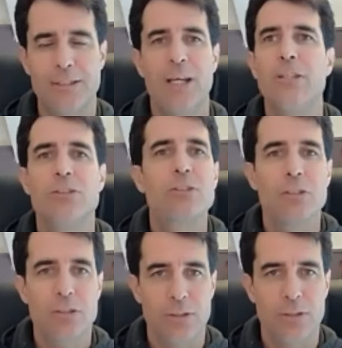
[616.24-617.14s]

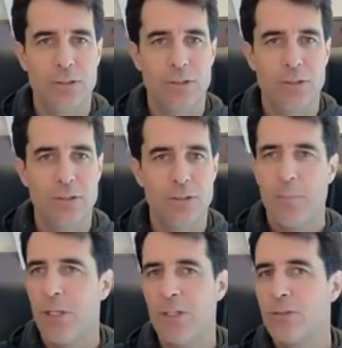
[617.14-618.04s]
uncertainty.
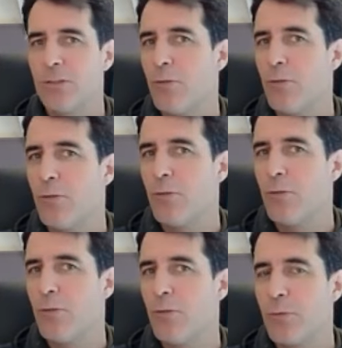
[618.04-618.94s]
Because for
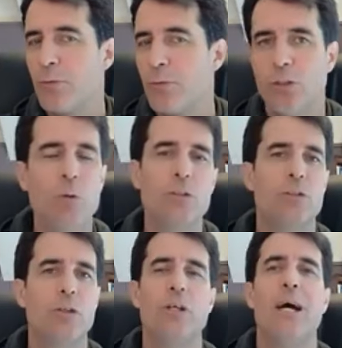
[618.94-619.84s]
sure, I don't know
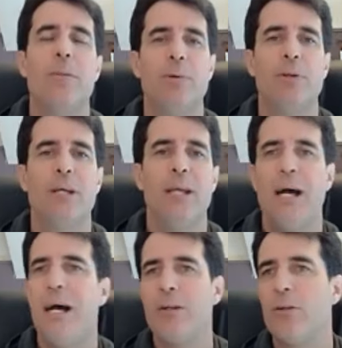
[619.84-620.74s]
what's going to happen.
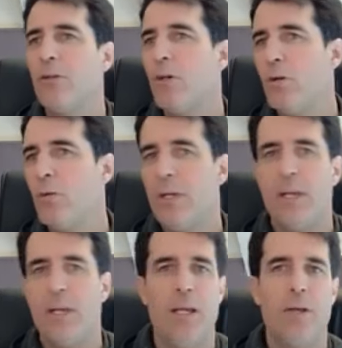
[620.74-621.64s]
I don't know
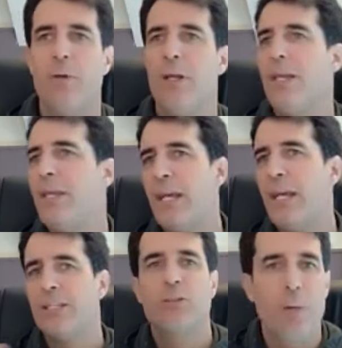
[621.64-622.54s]
if
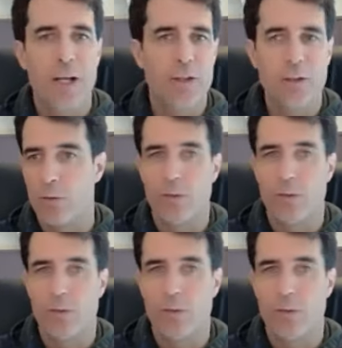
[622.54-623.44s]
next month or
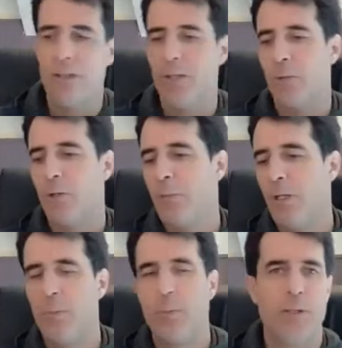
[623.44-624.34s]
this month, I'm going to be
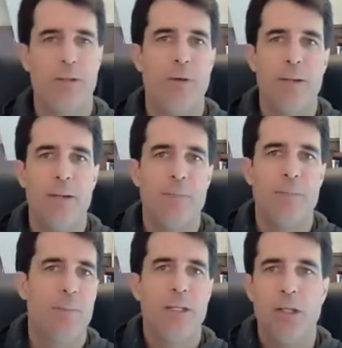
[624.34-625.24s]
able to, if I'm,
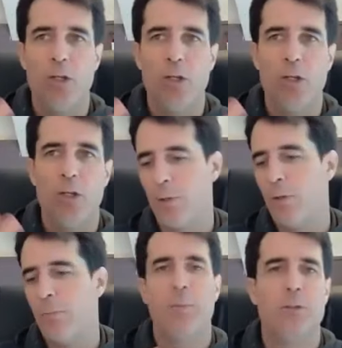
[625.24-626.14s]
you know,
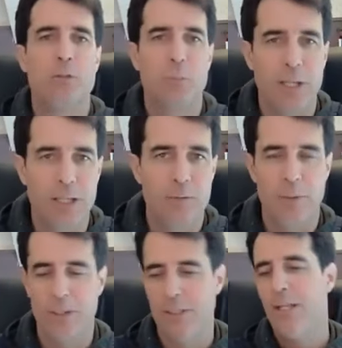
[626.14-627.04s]
self-employed, be able to make enough
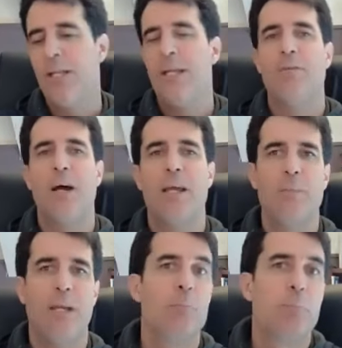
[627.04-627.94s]
money. If
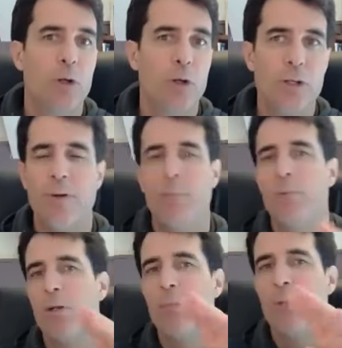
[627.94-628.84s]
I'm employed, if I'm
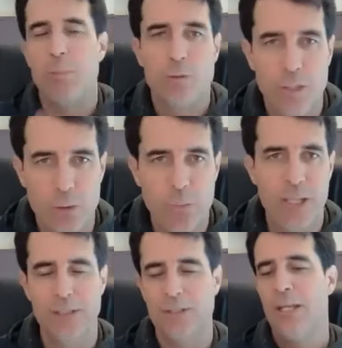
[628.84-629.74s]
going to be able to get a
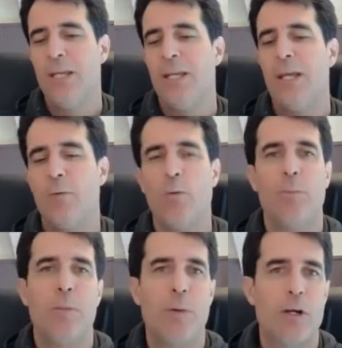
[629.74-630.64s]
raise with
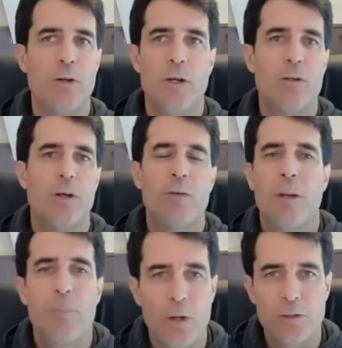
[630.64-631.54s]
my partner, I don't know if
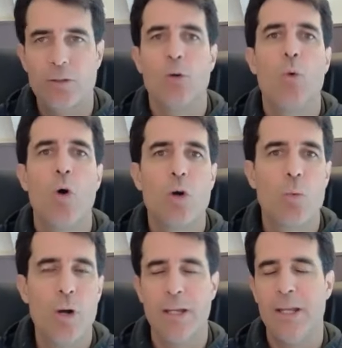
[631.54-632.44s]
my partner is going to walk
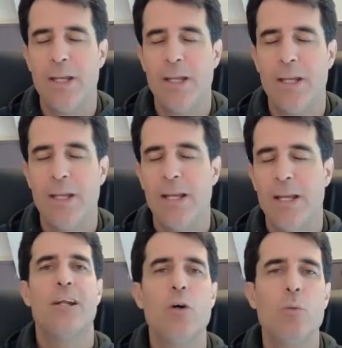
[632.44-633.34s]
away. I
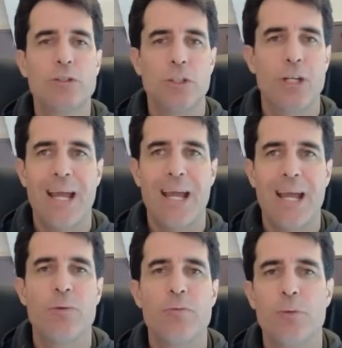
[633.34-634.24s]
don't know what's going to
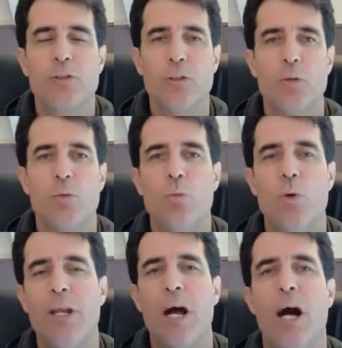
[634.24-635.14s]
happen for sure
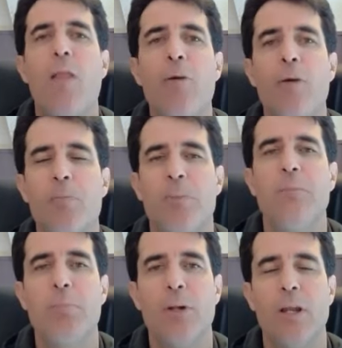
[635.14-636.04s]
when other
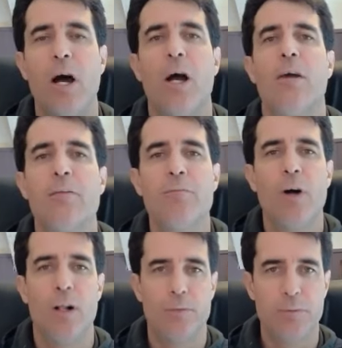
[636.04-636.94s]
people are
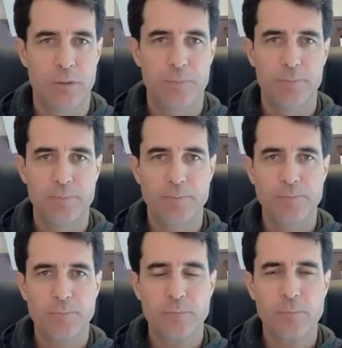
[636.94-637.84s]
involved.
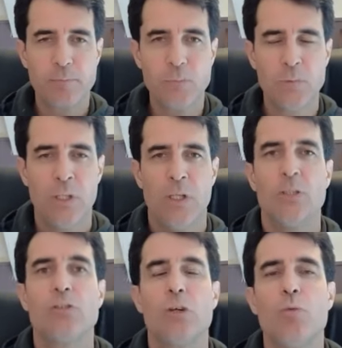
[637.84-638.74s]

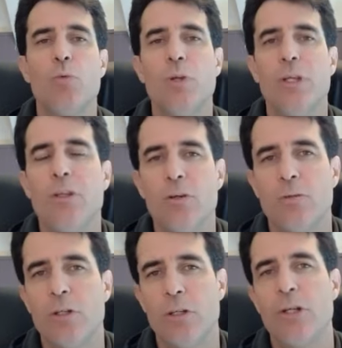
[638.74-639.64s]
So if we
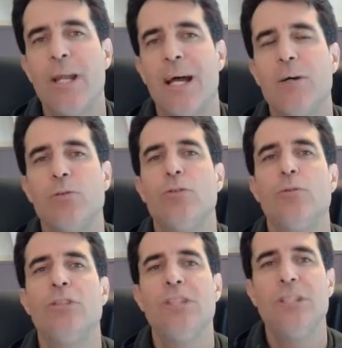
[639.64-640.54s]
don't learn how to
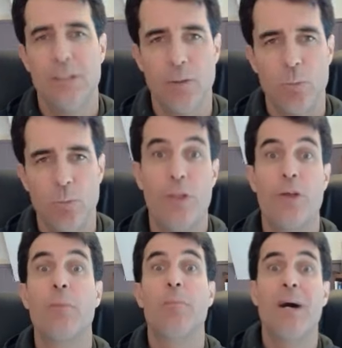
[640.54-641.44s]
deal with
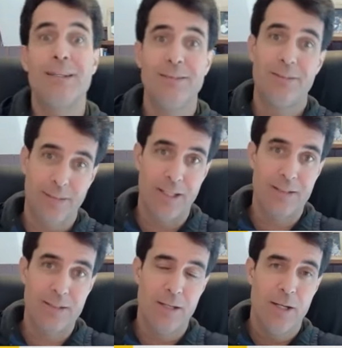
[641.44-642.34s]
our mindset